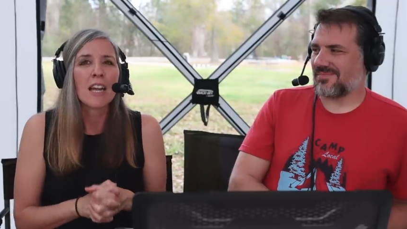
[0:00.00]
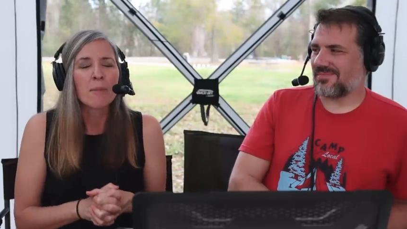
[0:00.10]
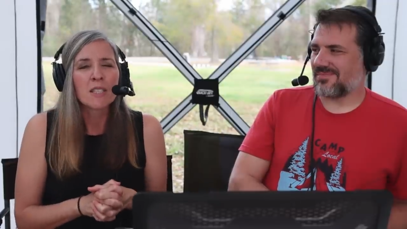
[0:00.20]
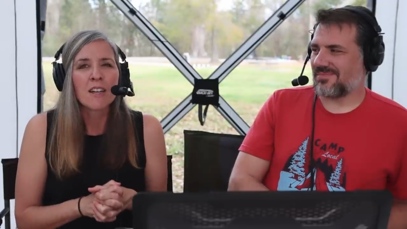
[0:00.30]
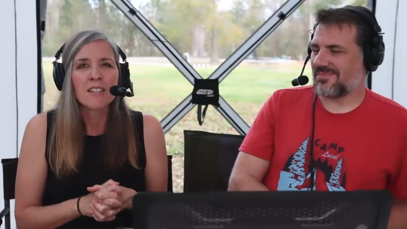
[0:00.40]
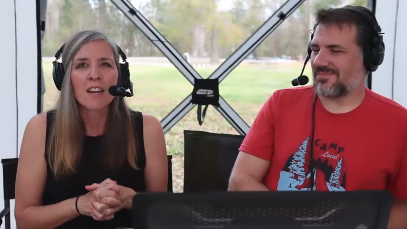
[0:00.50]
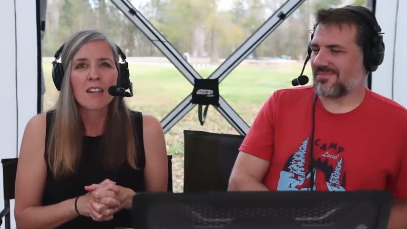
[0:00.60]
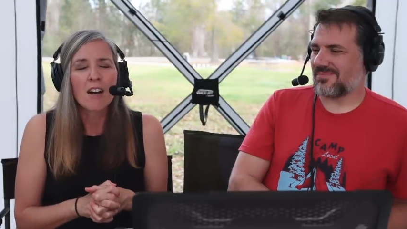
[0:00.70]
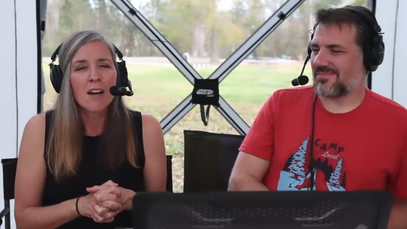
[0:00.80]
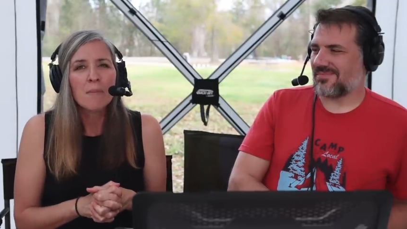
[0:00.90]

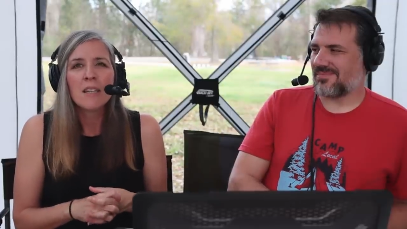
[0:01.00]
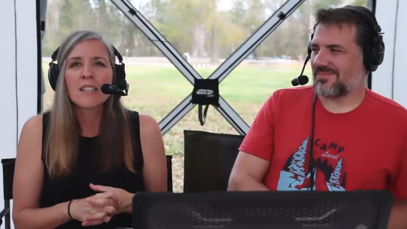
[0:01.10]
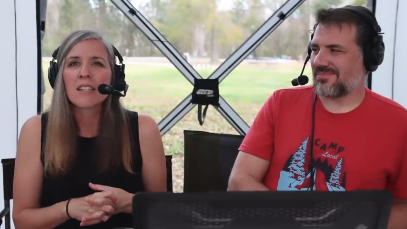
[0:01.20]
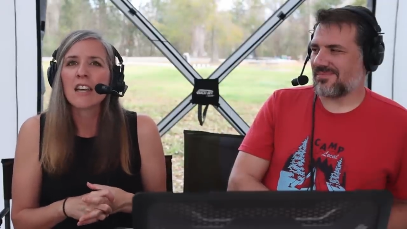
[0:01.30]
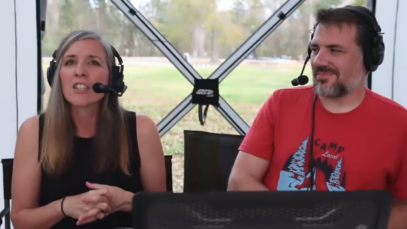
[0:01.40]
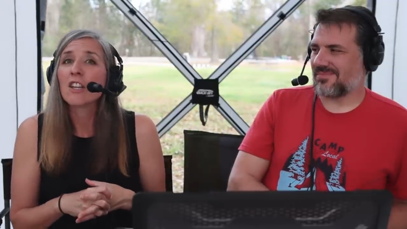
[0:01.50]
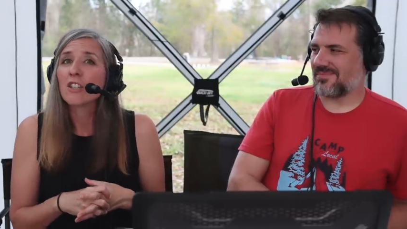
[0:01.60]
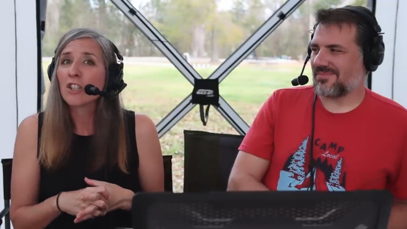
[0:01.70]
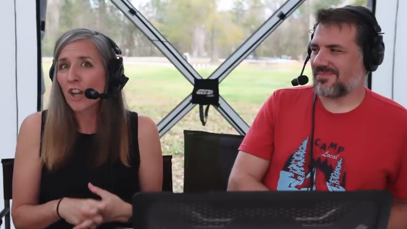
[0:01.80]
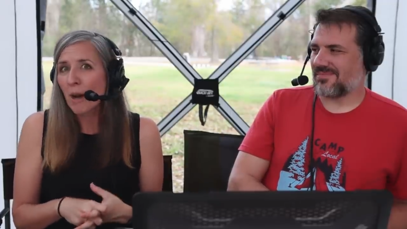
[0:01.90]
Speaker 1: Amazon.com slash
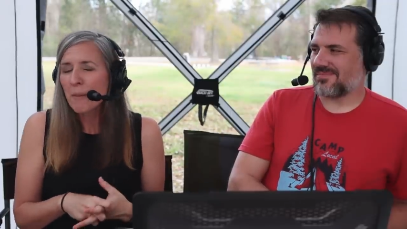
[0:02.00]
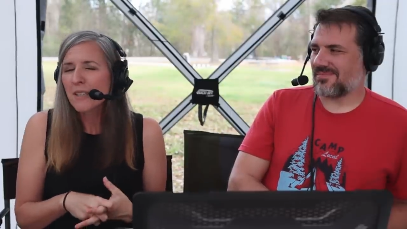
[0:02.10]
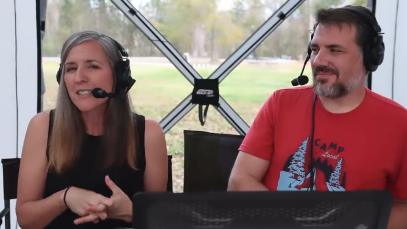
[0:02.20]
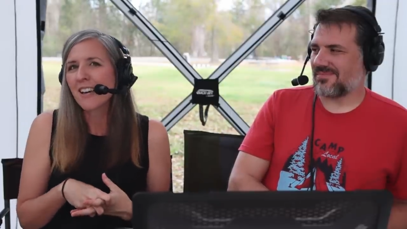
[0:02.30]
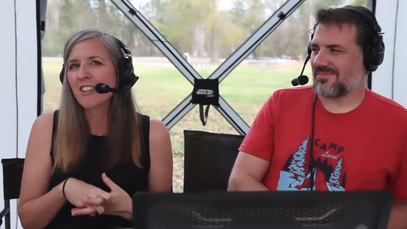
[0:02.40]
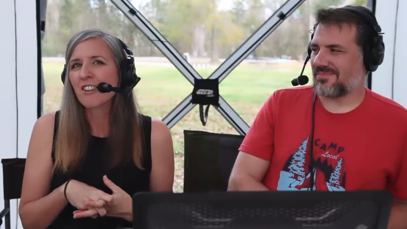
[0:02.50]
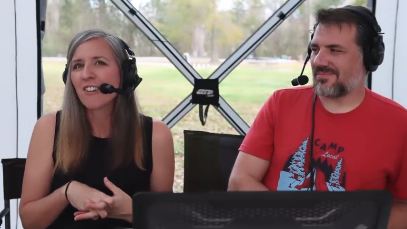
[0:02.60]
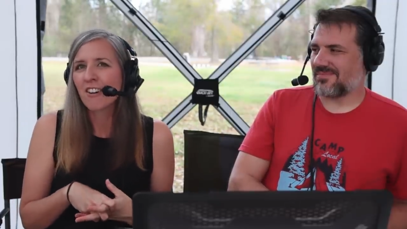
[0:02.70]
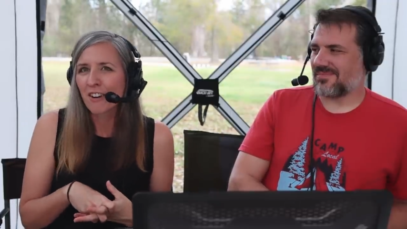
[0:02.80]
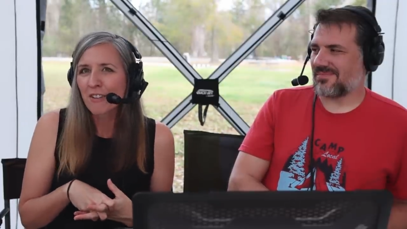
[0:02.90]
shop slash
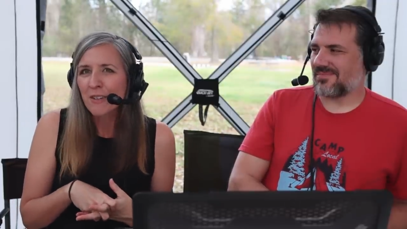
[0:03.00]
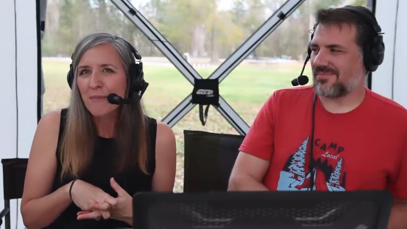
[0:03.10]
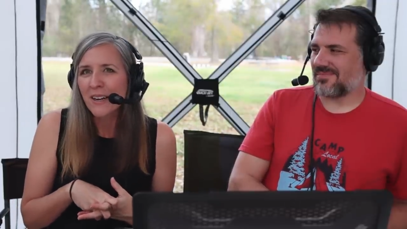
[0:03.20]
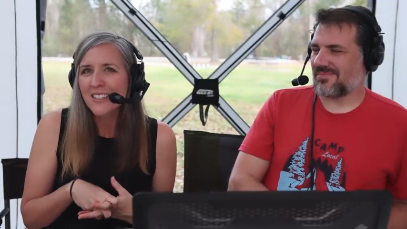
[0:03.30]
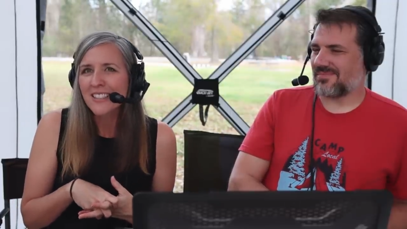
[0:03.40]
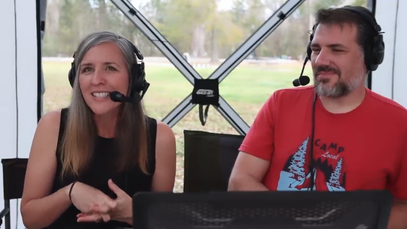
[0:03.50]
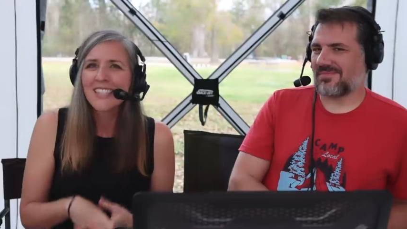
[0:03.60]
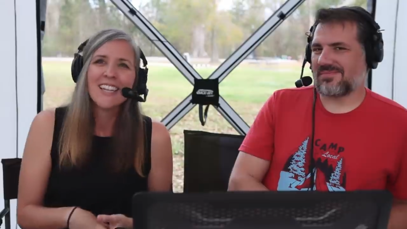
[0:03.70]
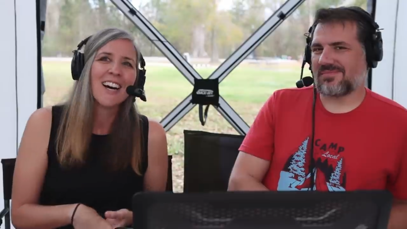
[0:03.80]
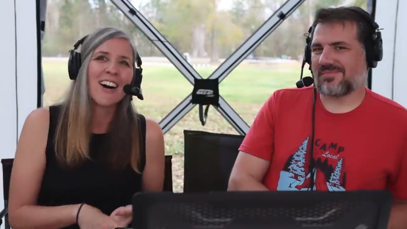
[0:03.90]
RV Miles.
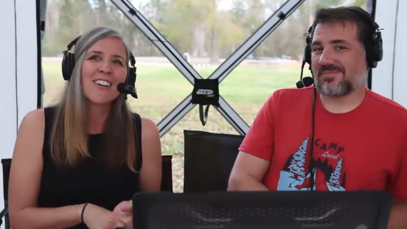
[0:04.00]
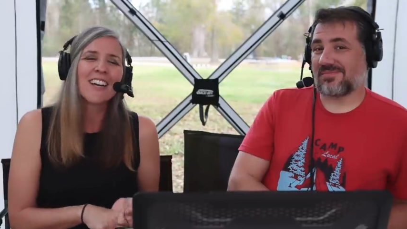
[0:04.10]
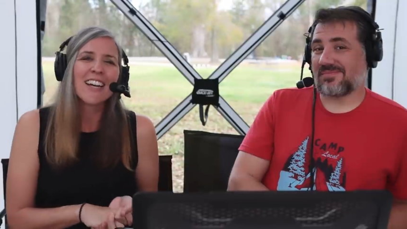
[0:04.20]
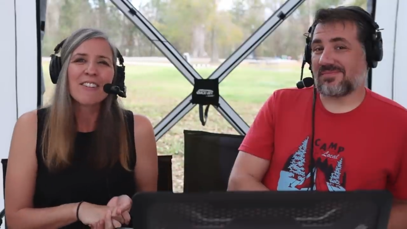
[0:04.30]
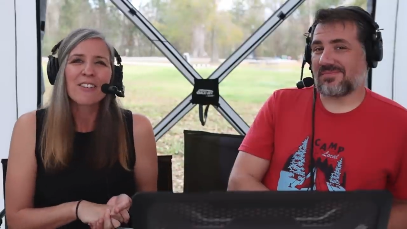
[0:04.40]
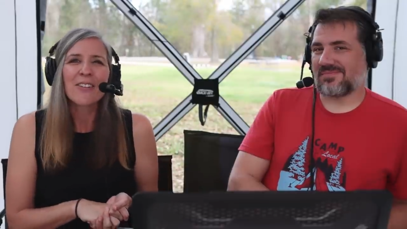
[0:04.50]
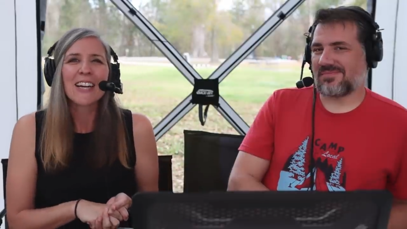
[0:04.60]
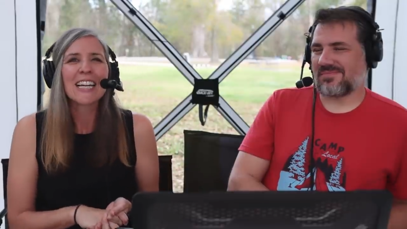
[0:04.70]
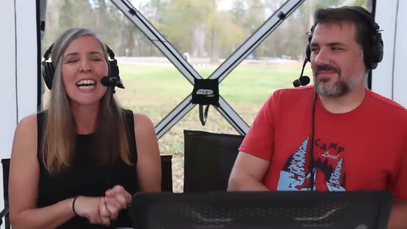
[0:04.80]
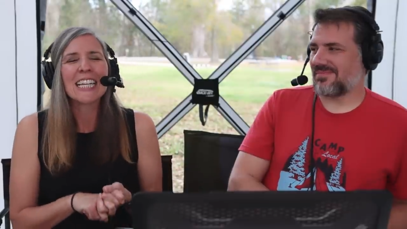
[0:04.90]
All right,
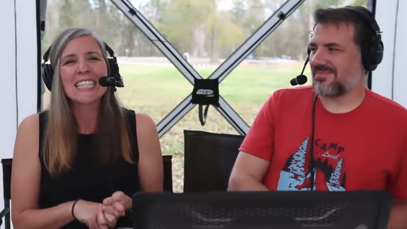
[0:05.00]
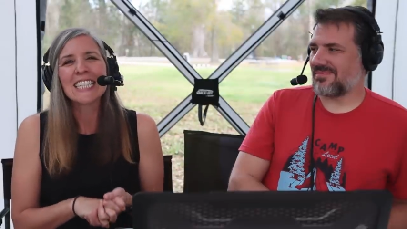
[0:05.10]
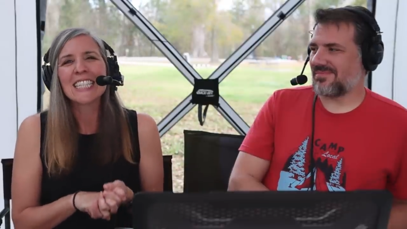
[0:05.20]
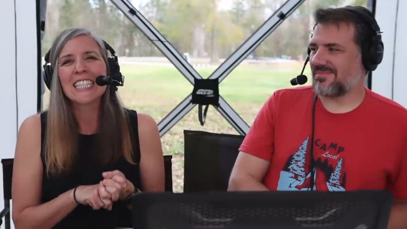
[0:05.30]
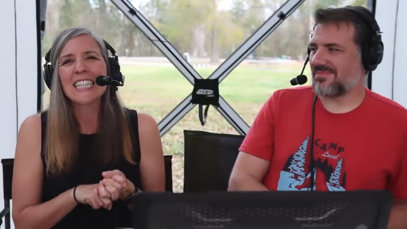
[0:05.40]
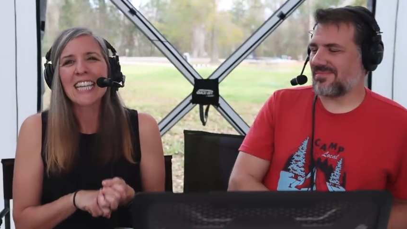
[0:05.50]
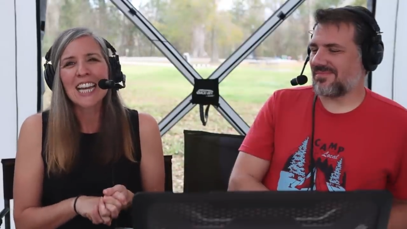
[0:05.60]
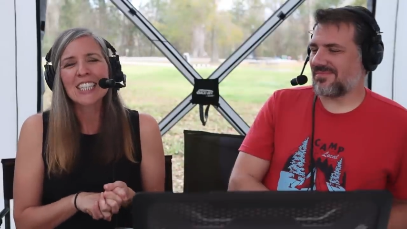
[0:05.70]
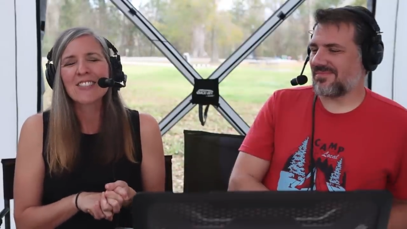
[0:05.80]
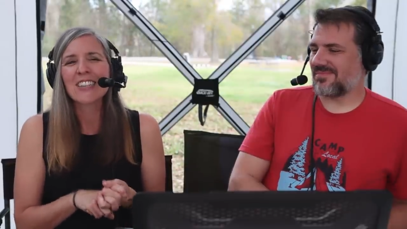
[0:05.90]
everyone, until
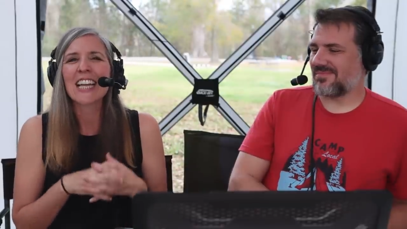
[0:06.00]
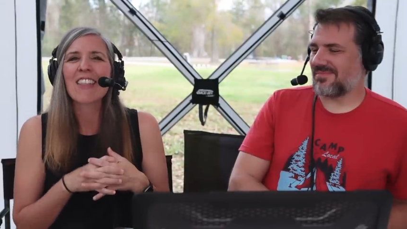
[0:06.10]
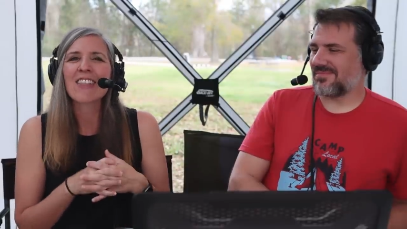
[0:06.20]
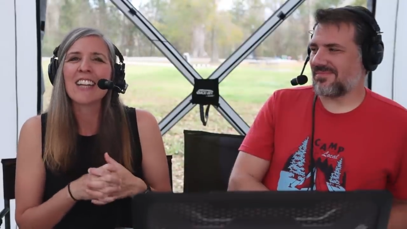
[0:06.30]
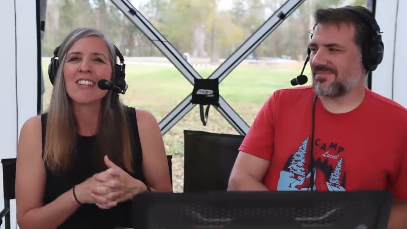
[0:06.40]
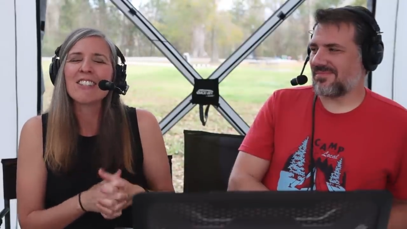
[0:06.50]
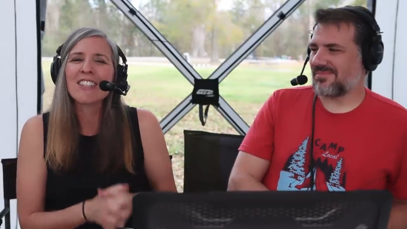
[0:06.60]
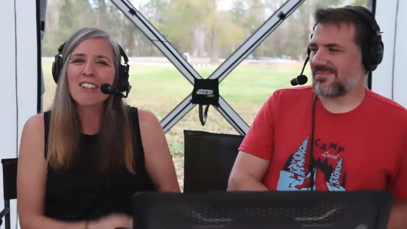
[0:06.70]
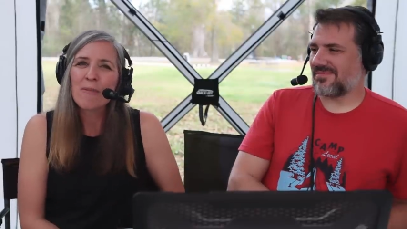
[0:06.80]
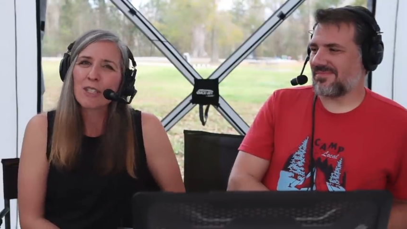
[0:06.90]
next week, thank you
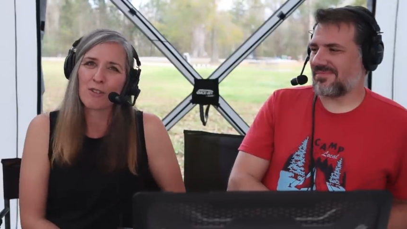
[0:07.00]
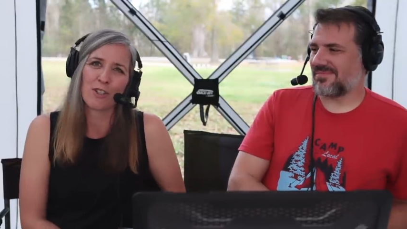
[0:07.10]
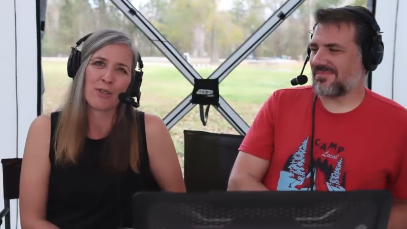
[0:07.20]
so much for